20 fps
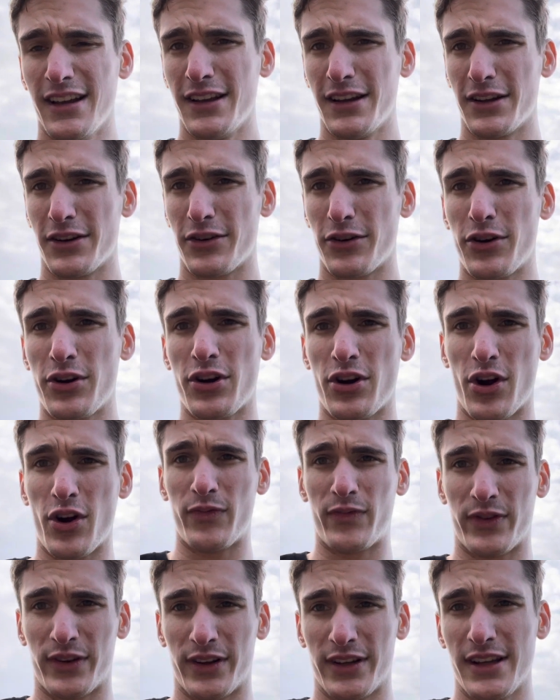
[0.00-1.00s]
in order to
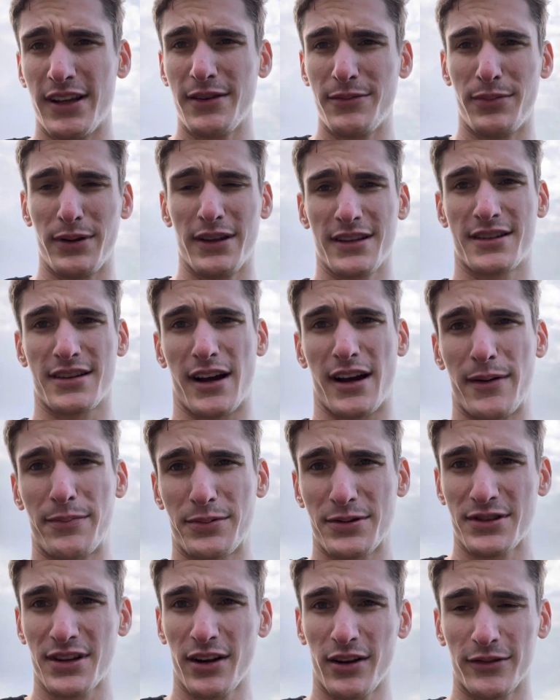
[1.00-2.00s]
hopefully be the top
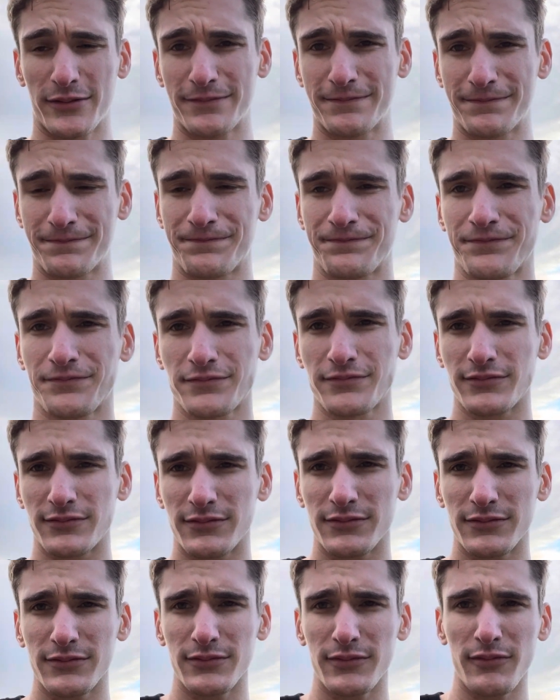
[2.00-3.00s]
result.
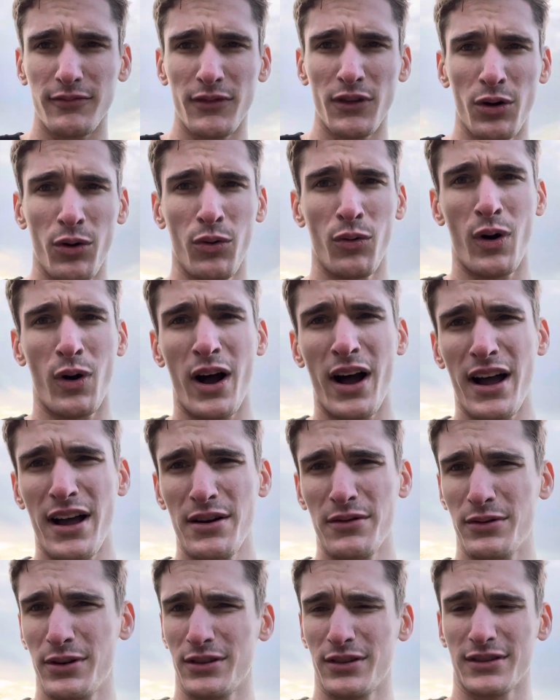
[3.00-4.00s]
Well, why
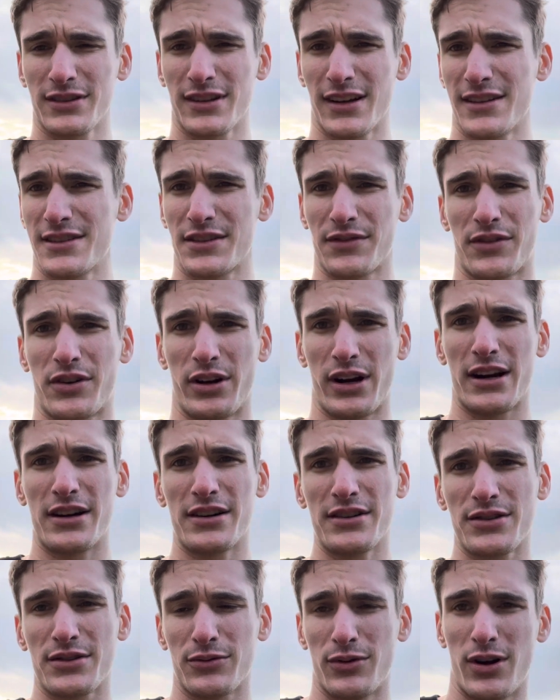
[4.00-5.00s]
will tons of
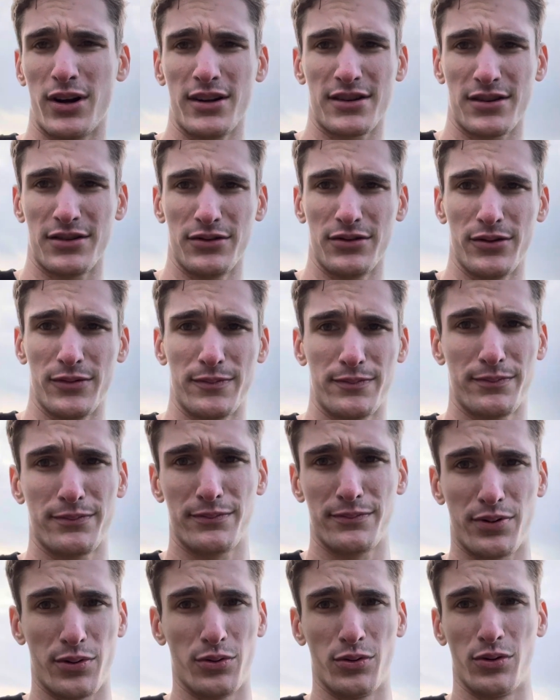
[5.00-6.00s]
creators want to
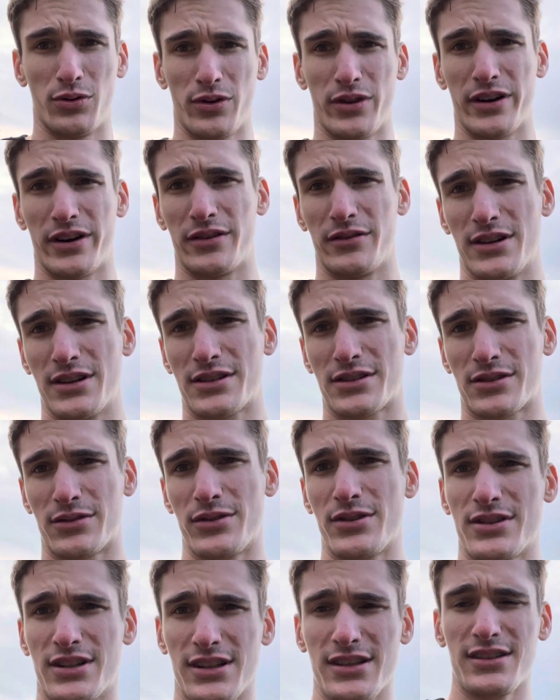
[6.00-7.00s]
pool their
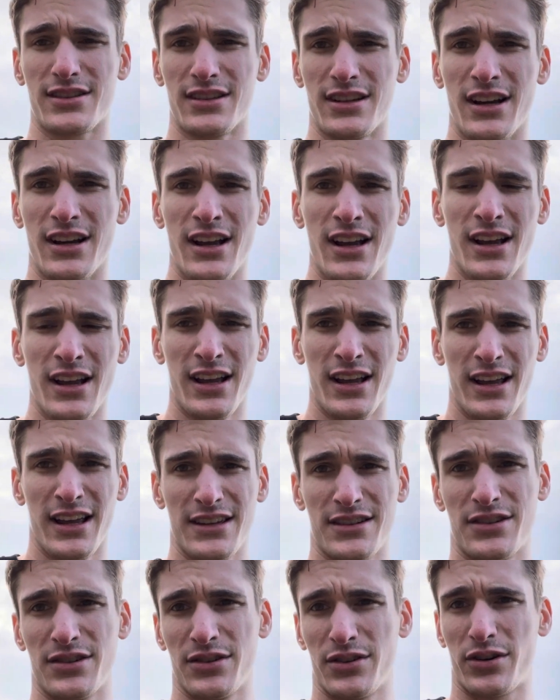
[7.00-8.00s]
resources
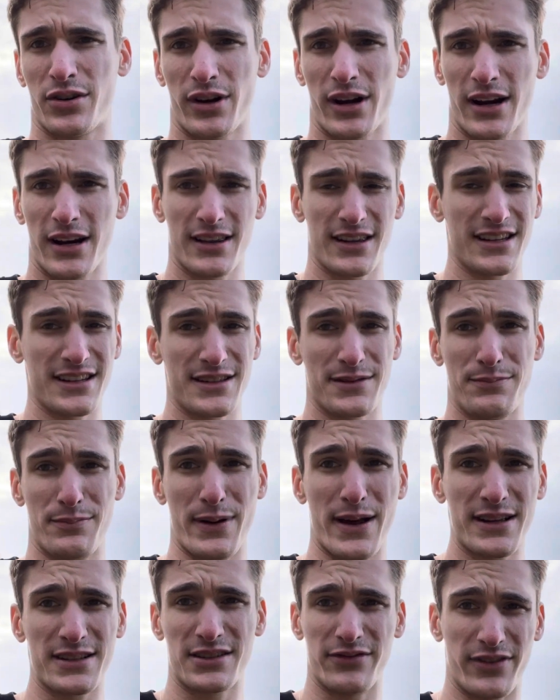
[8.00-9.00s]
into creating these
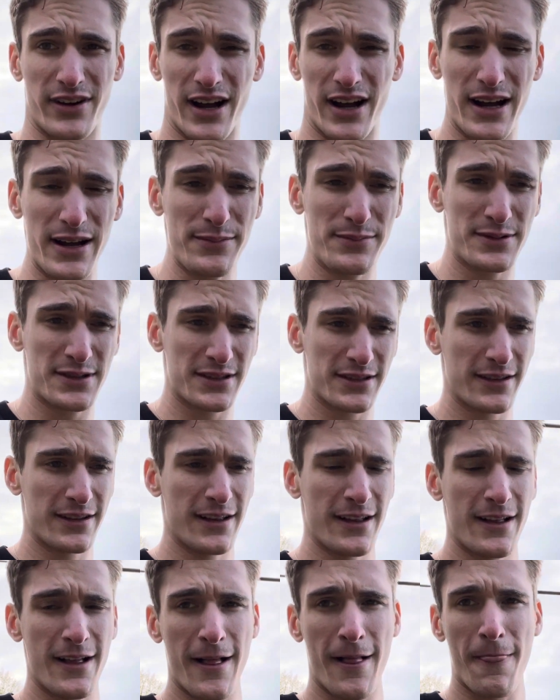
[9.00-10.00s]
best vibes?
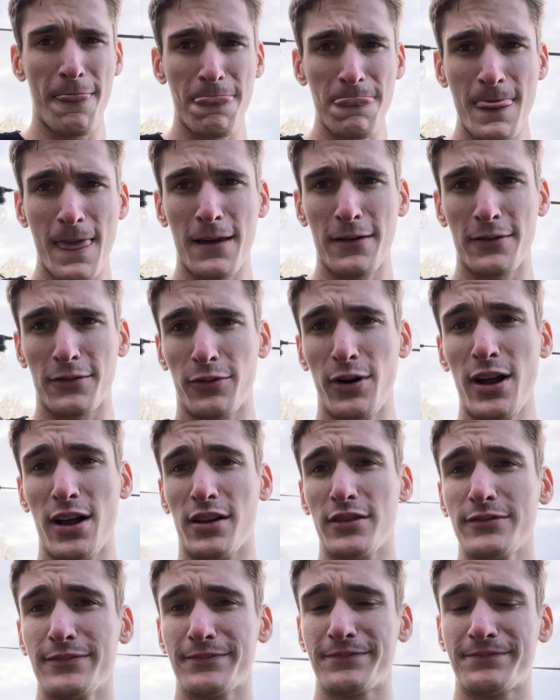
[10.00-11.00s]
Well,